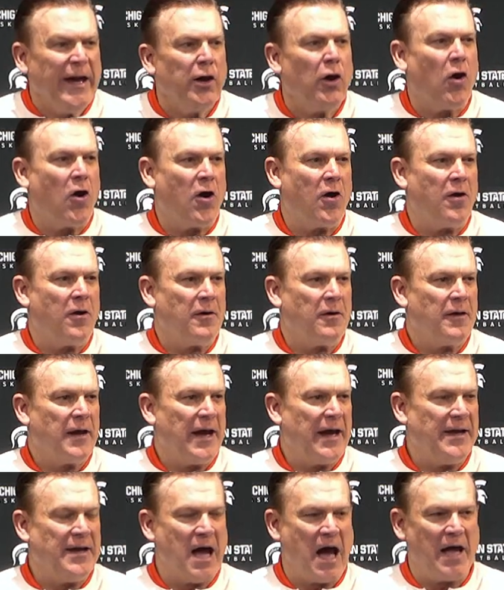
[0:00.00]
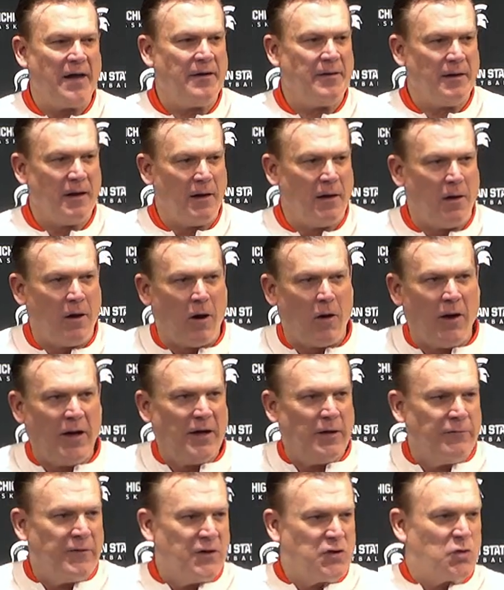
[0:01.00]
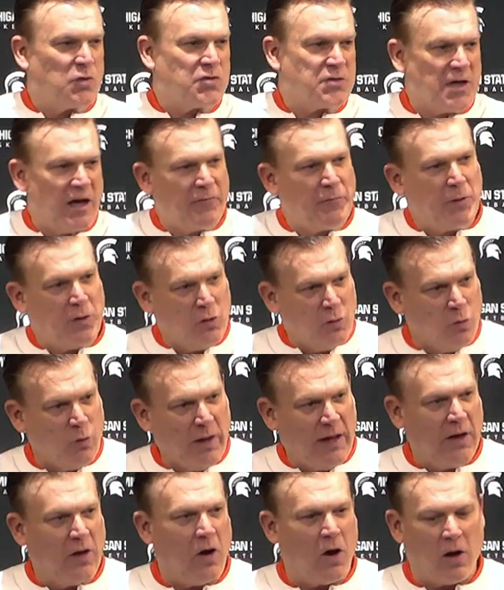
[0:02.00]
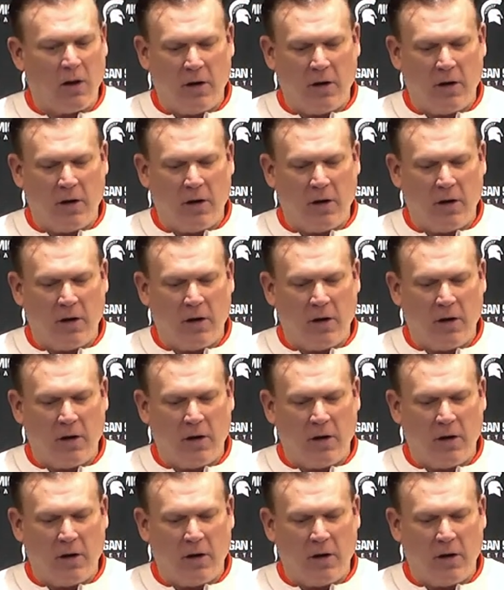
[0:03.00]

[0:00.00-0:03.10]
And so I felt pretty good about that, and